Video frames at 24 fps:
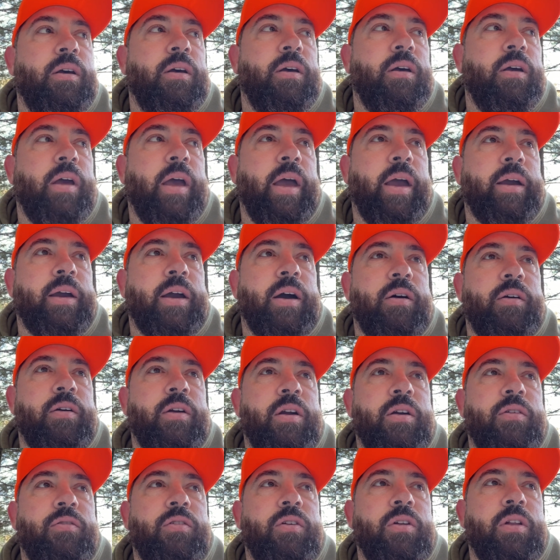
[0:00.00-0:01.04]
hang out
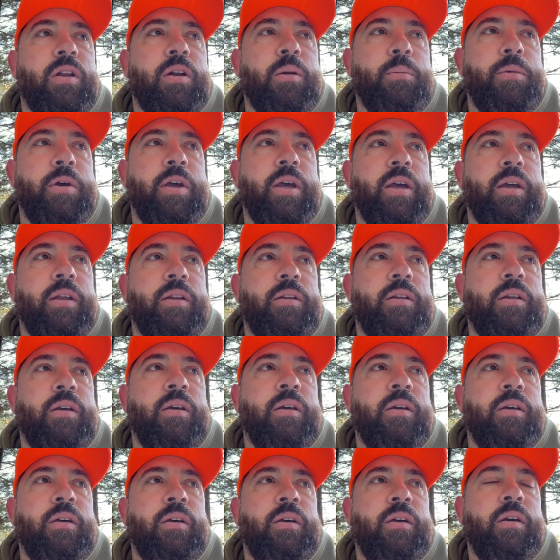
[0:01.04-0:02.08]
here for a little bit,
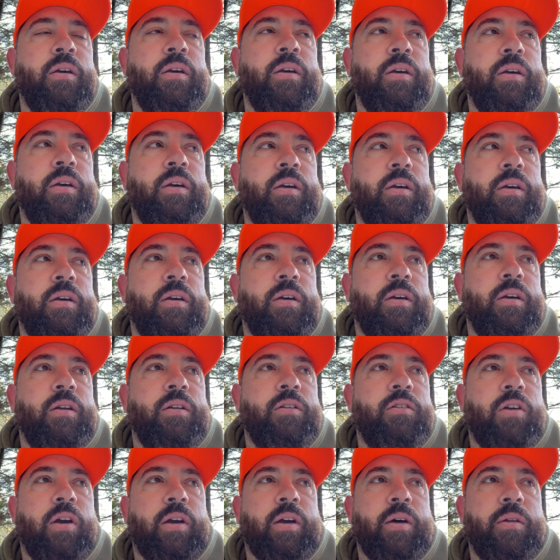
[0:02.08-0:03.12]

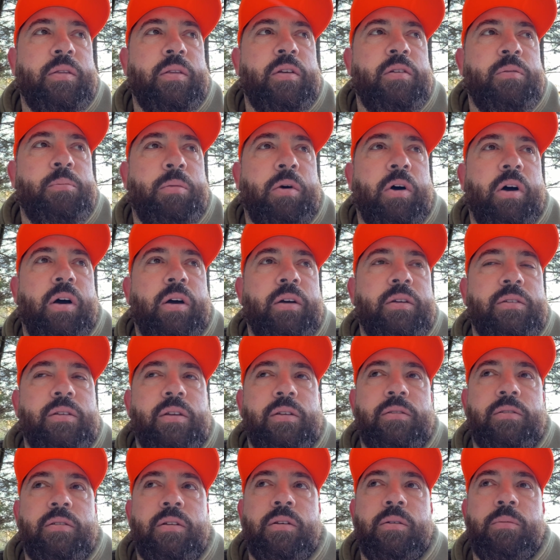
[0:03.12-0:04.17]
check out this bog
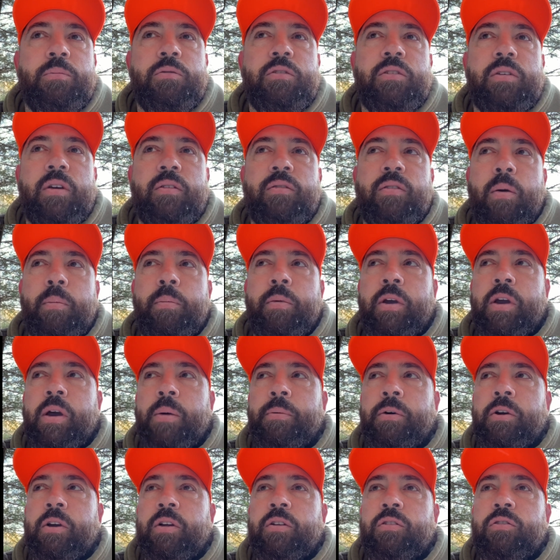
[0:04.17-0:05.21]
system, see if I pick up
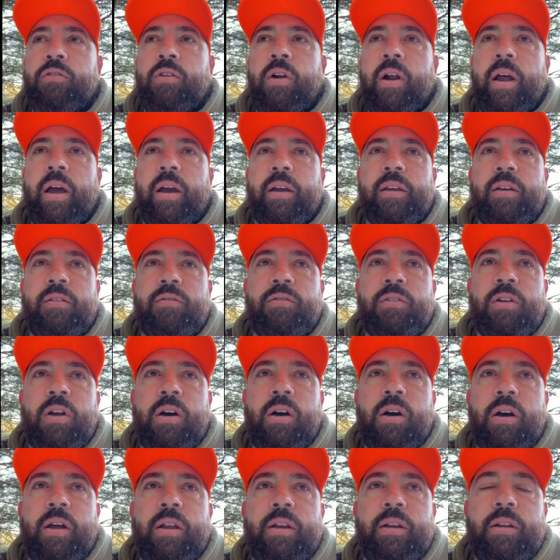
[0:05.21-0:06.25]
a good track. If
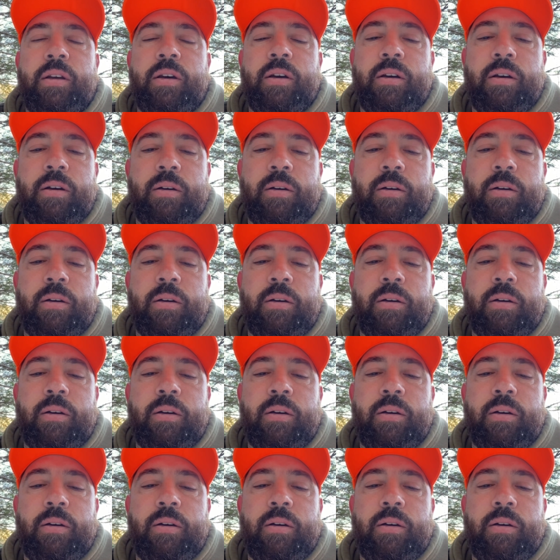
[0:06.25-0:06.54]
not, my